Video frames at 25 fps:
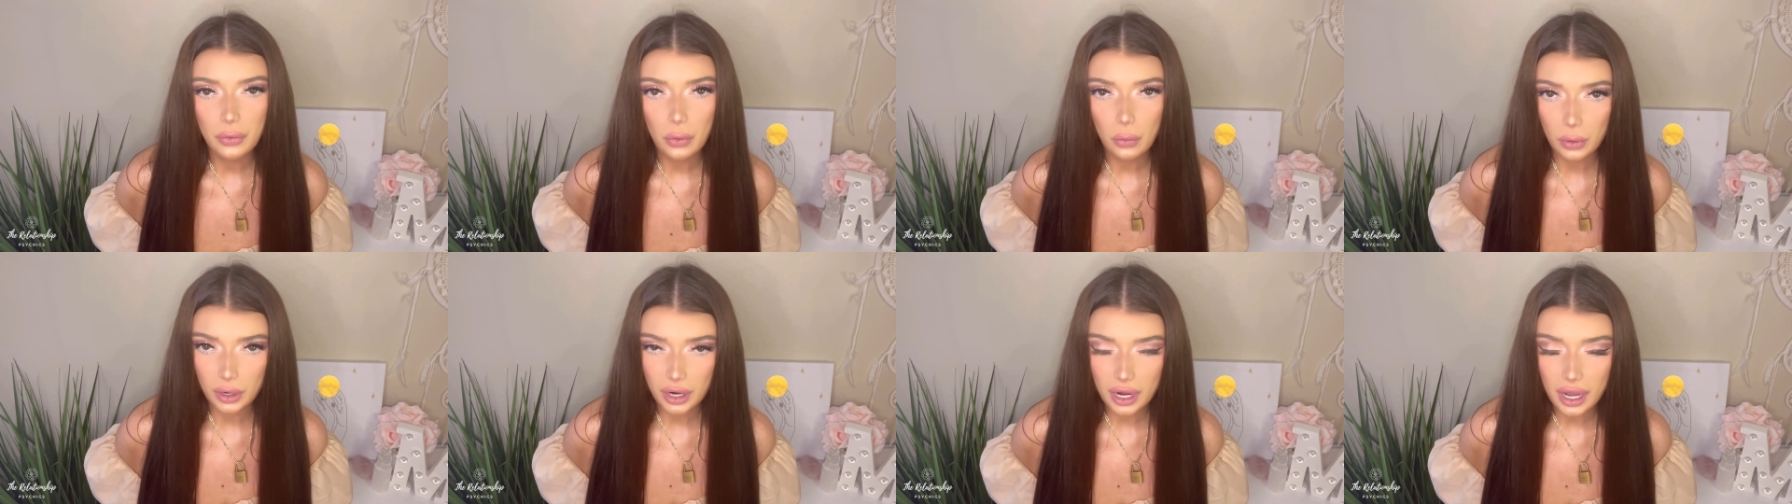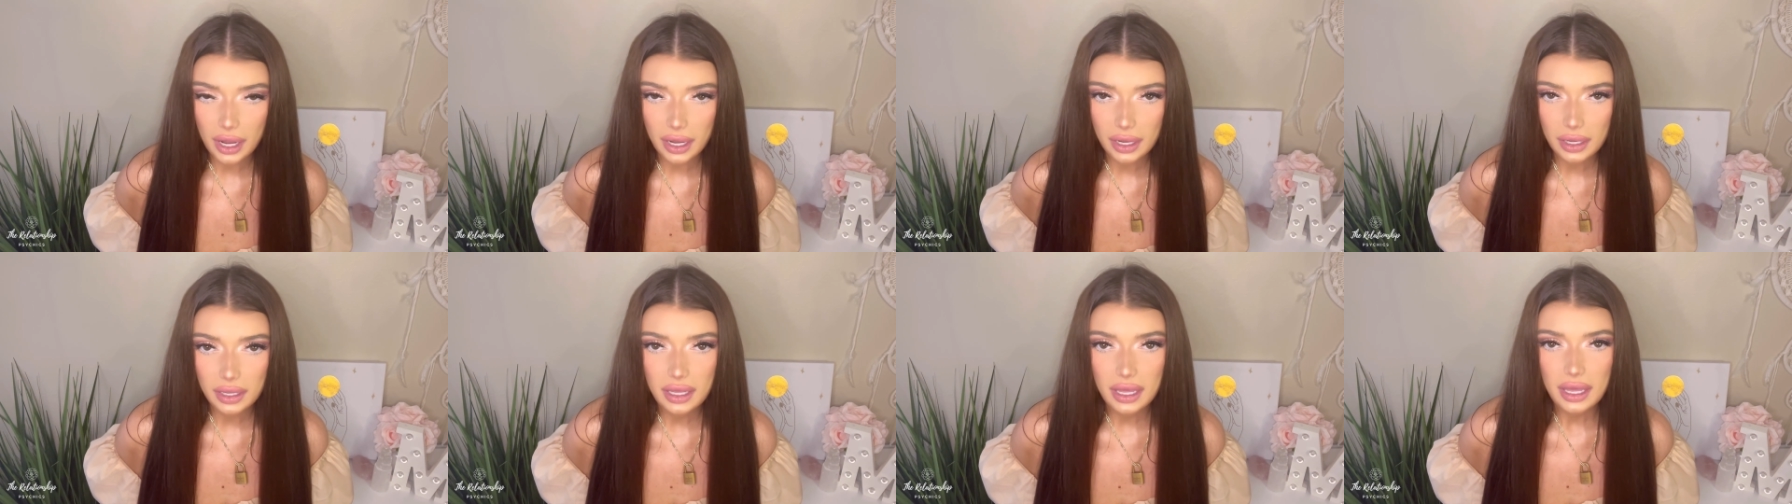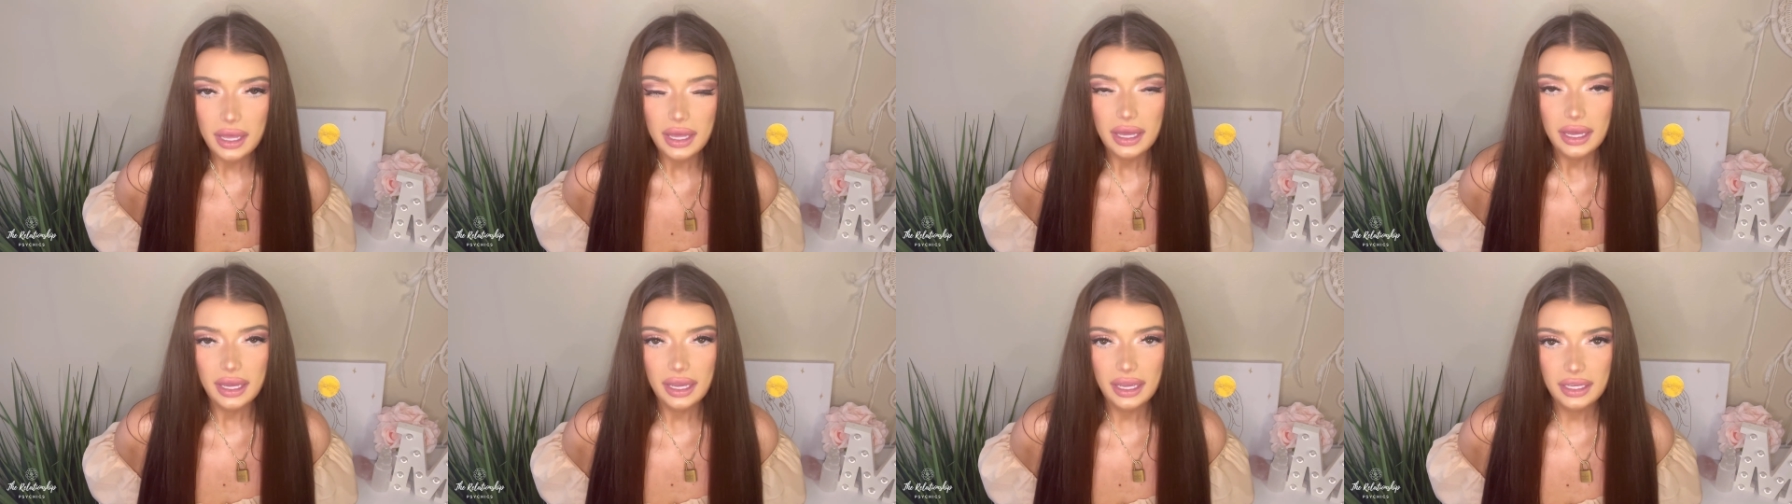aura
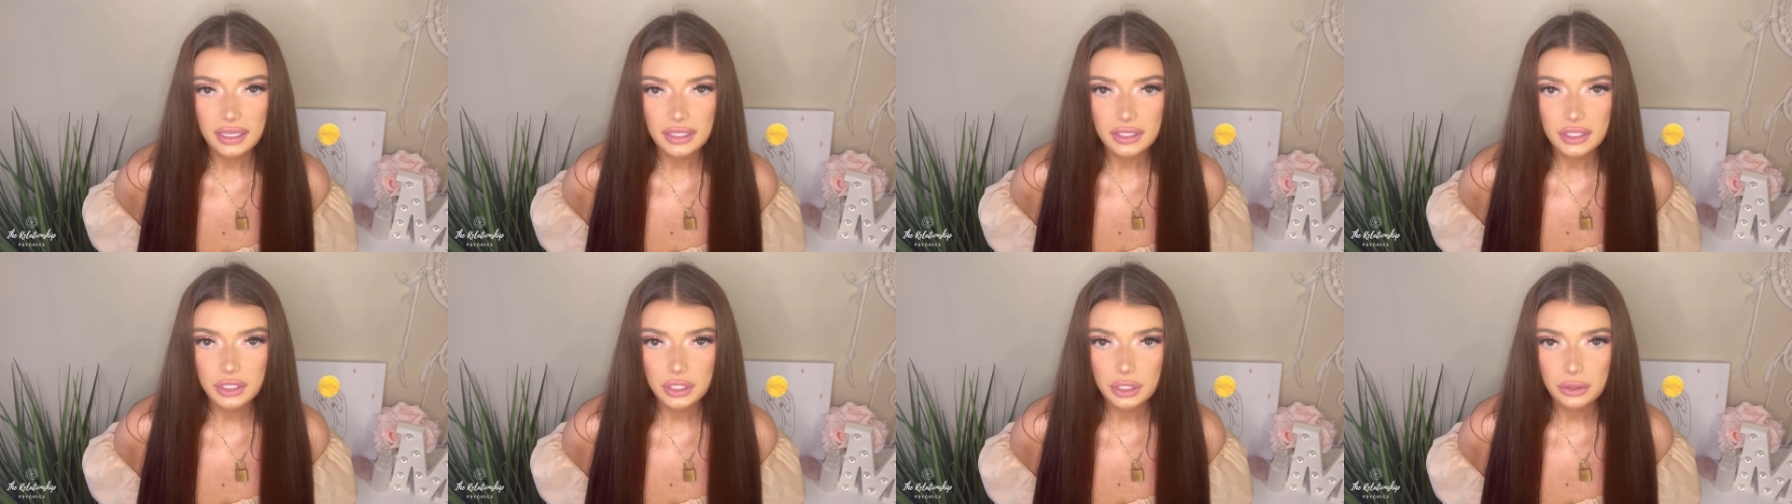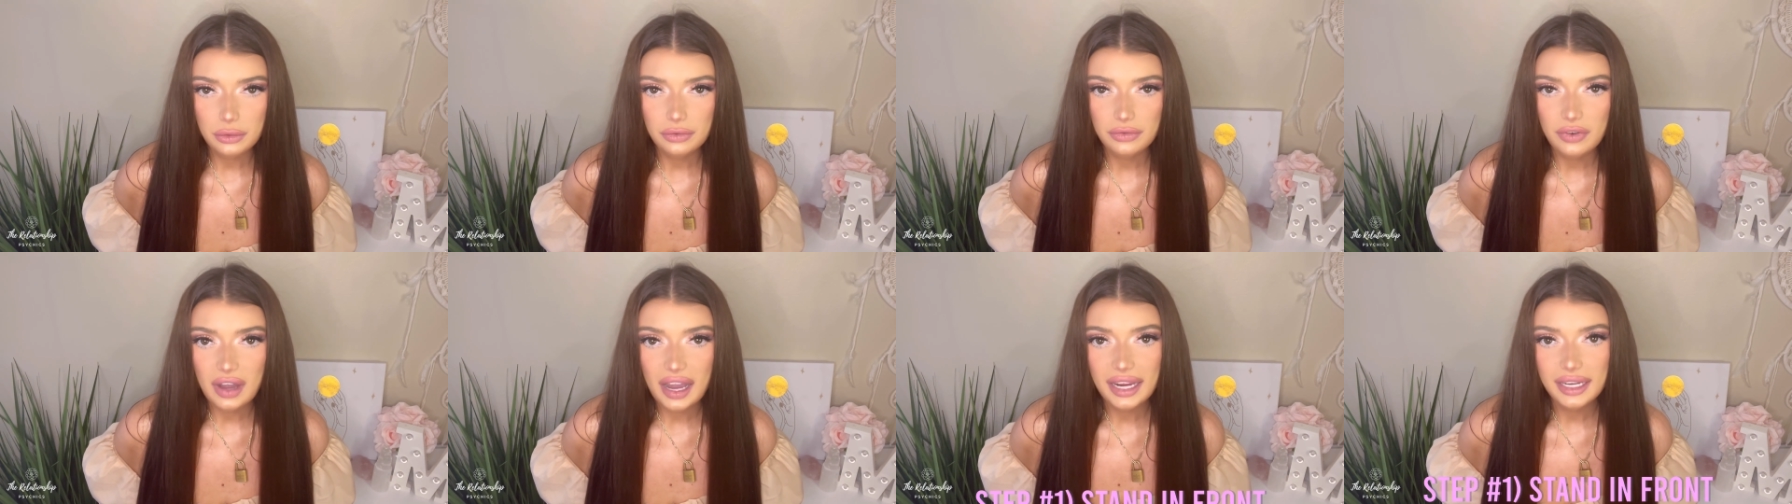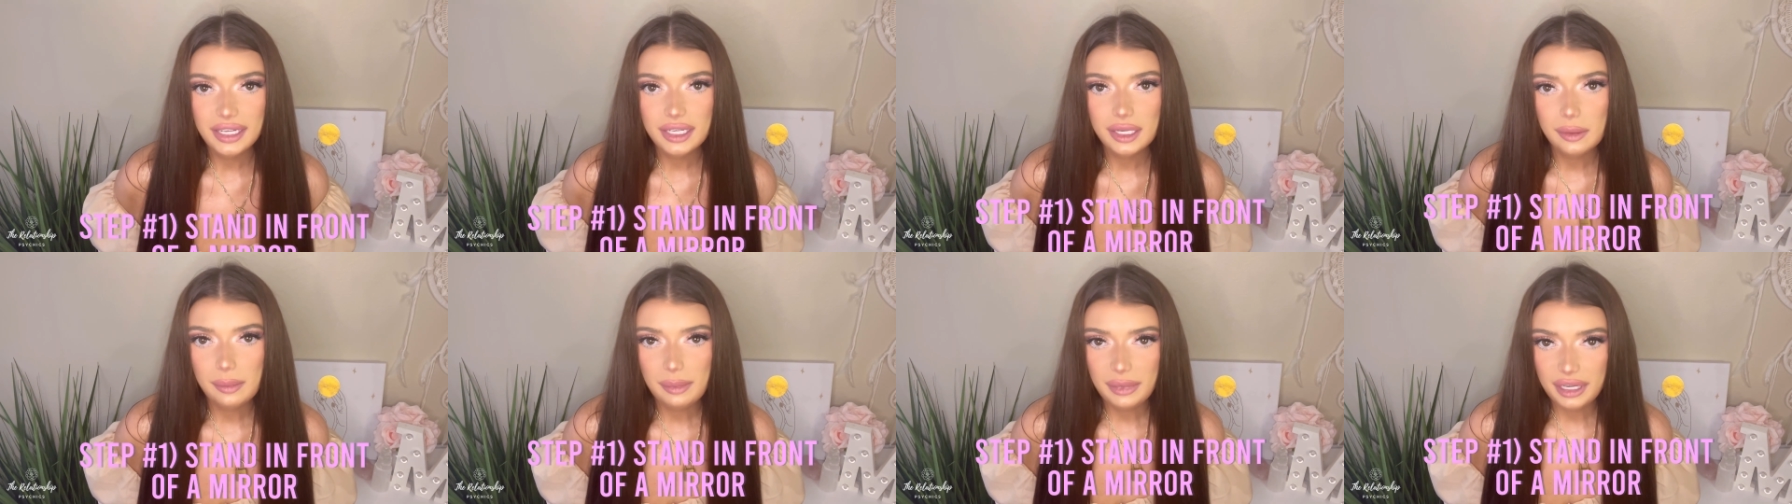is to
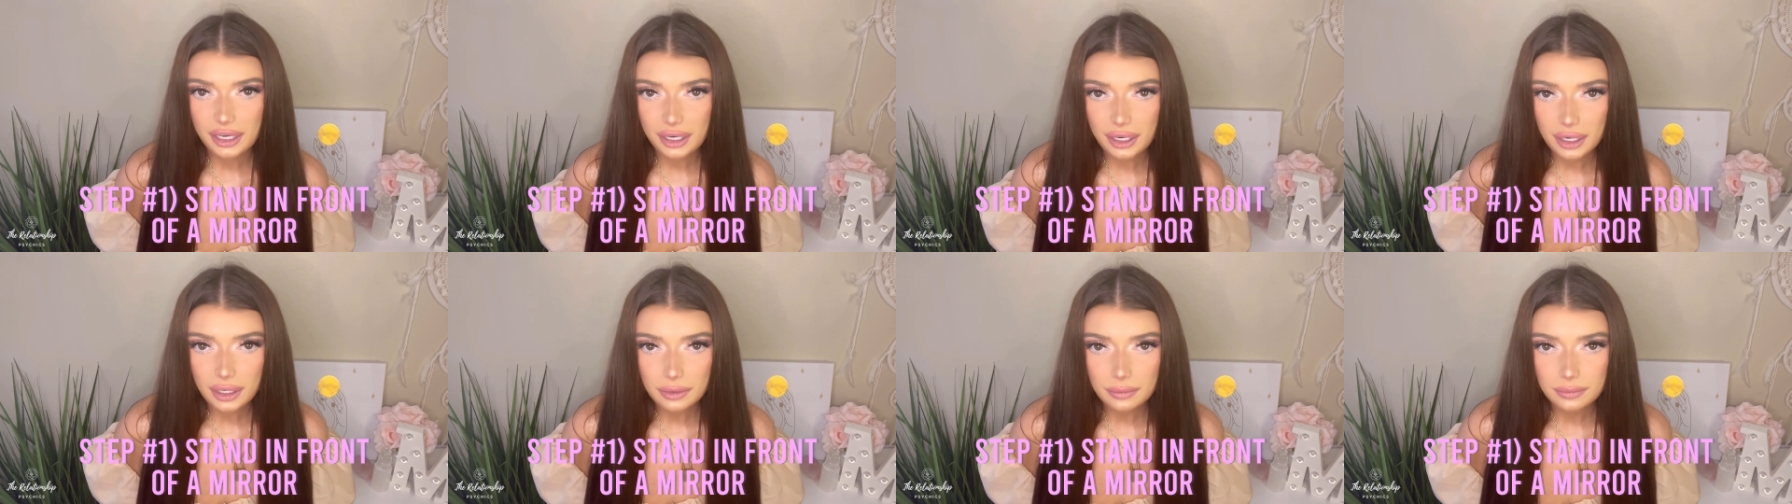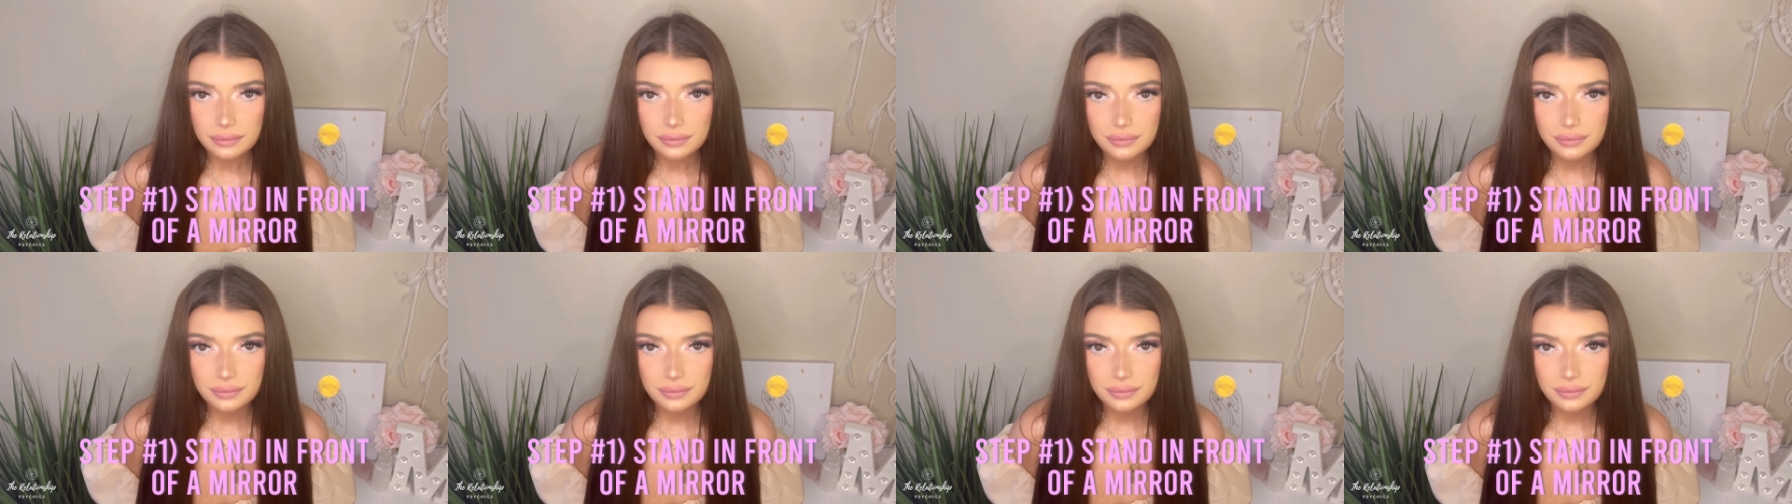find a mirror.